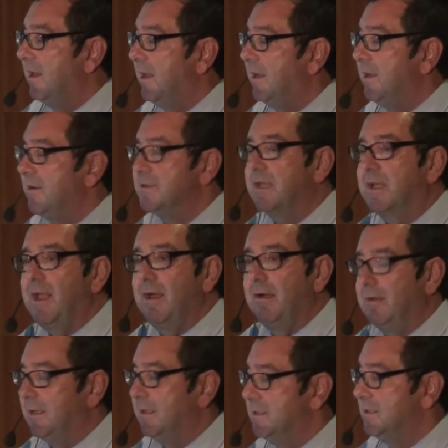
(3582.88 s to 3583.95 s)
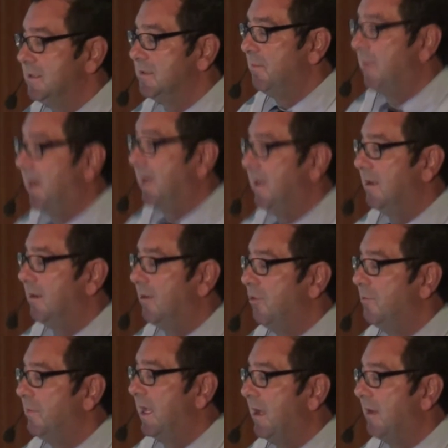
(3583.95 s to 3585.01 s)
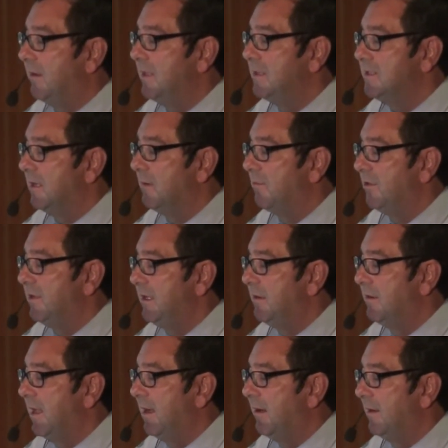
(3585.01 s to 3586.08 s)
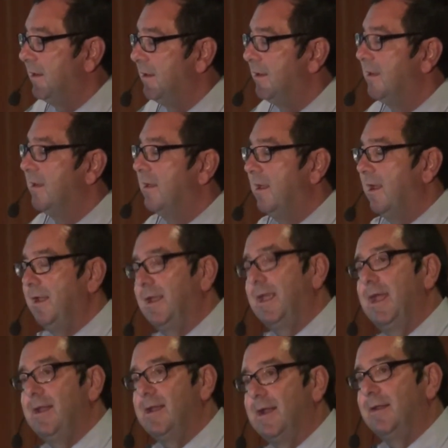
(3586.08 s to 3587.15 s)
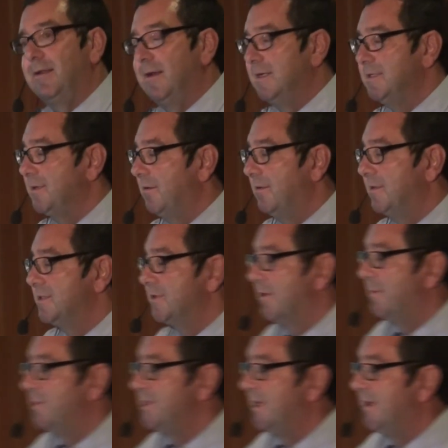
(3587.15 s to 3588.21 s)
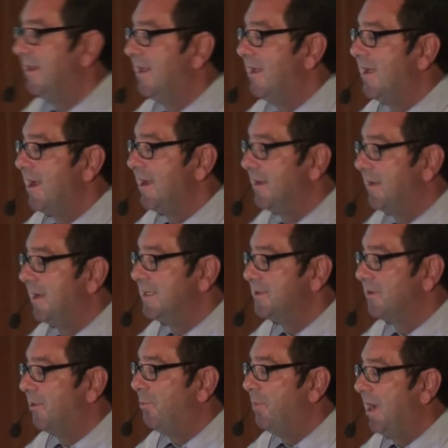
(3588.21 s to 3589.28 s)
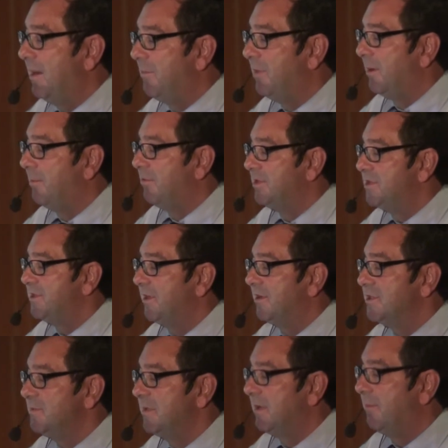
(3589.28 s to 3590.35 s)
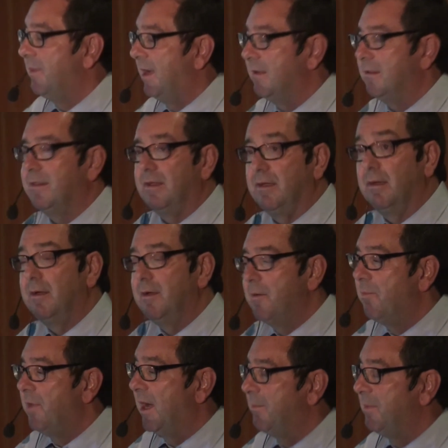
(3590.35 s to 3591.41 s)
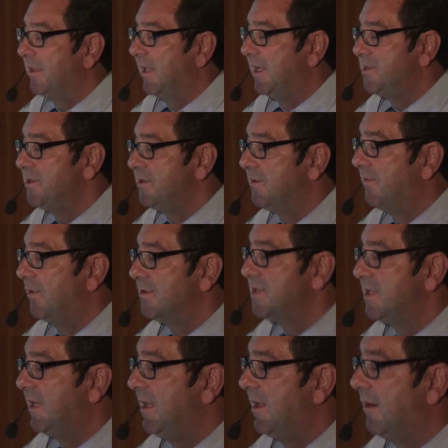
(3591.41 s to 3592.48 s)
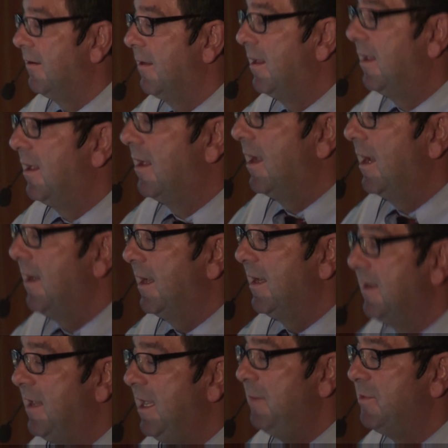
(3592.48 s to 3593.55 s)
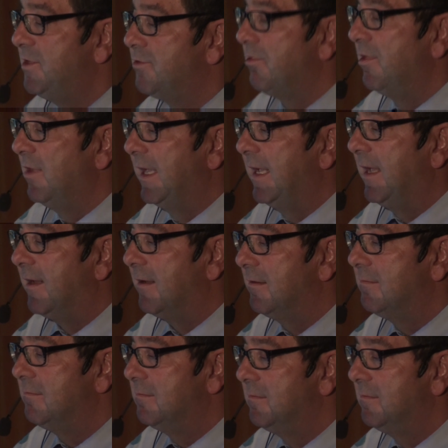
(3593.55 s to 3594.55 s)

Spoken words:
and here's a county. This is my home county, San Bernardino County. And again, I get a nice little description and a nice little pop-up which tells me about the population diversity here. And I can keep drilling in.